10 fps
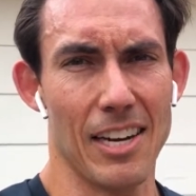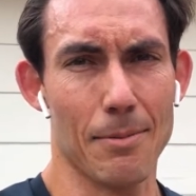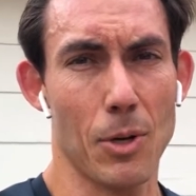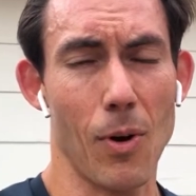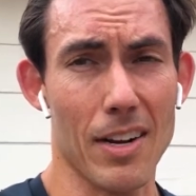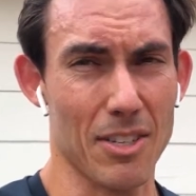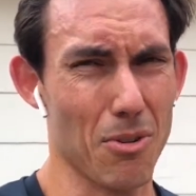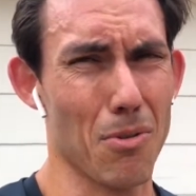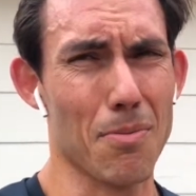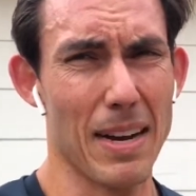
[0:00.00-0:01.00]
James,
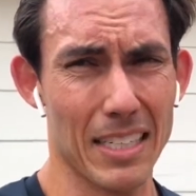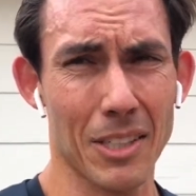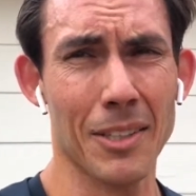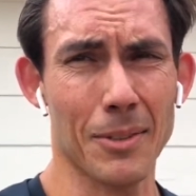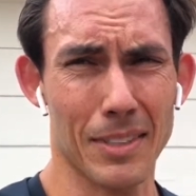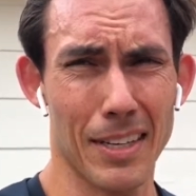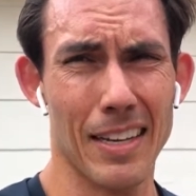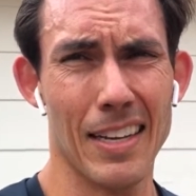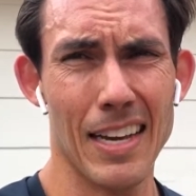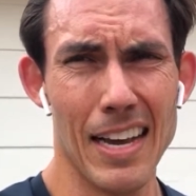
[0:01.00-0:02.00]
quads. Ooh, my glutes. Did
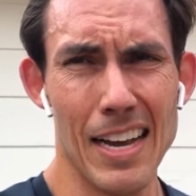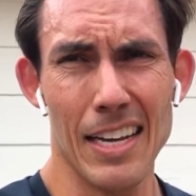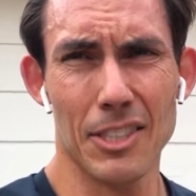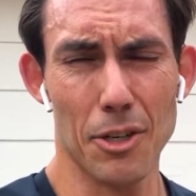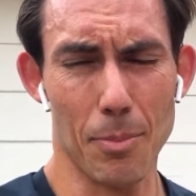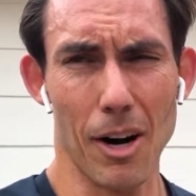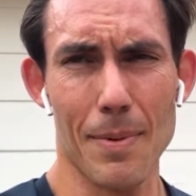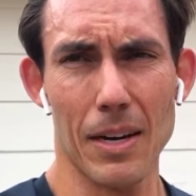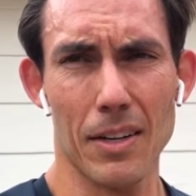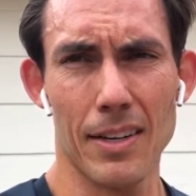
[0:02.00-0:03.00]
you do
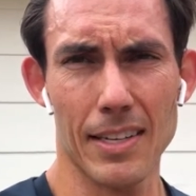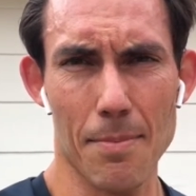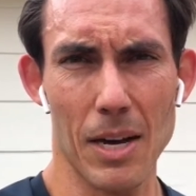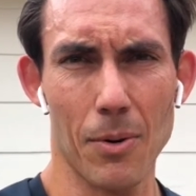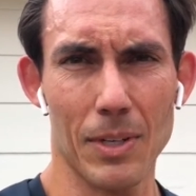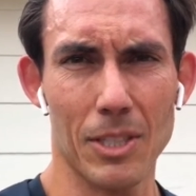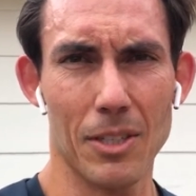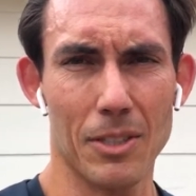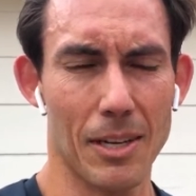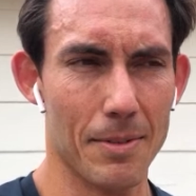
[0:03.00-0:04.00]
barbell, dumbbell? What'd you
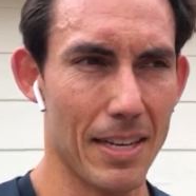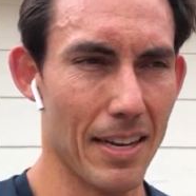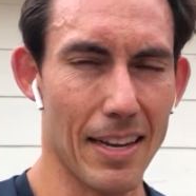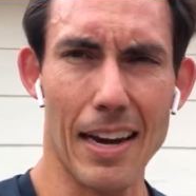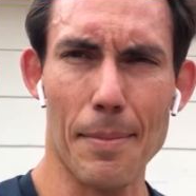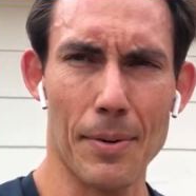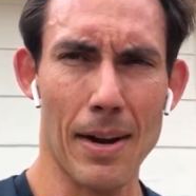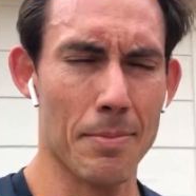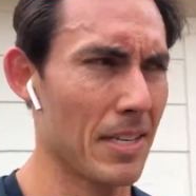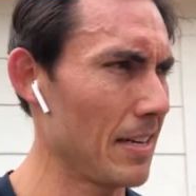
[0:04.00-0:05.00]
do, James? And how many
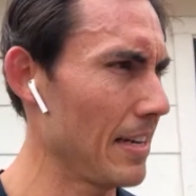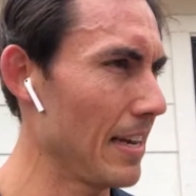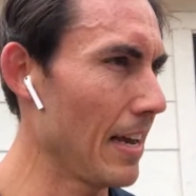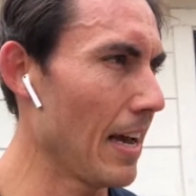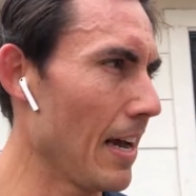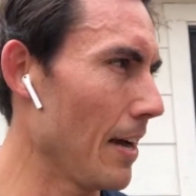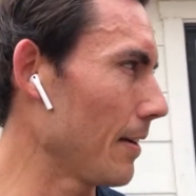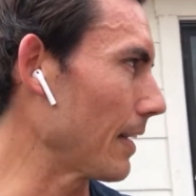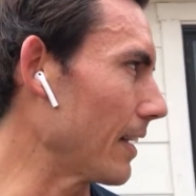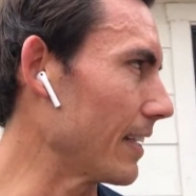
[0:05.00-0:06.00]
reps?
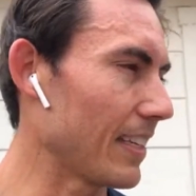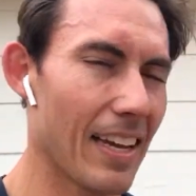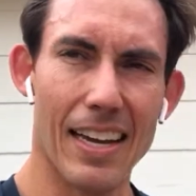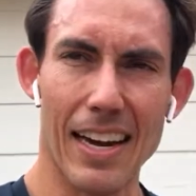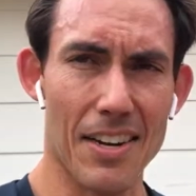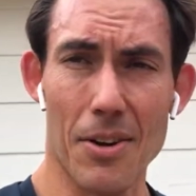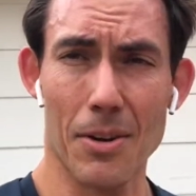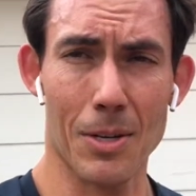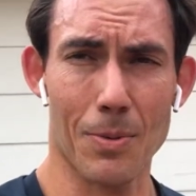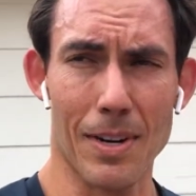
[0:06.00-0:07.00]
Curious. I know
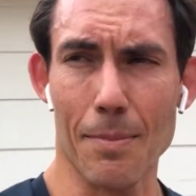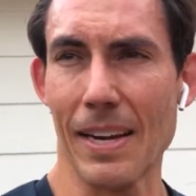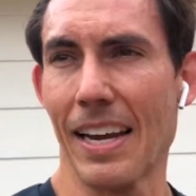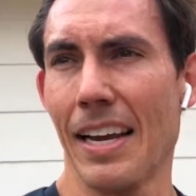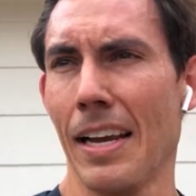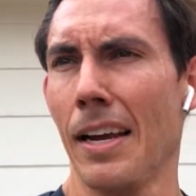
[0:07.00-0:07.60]
you always one-up me.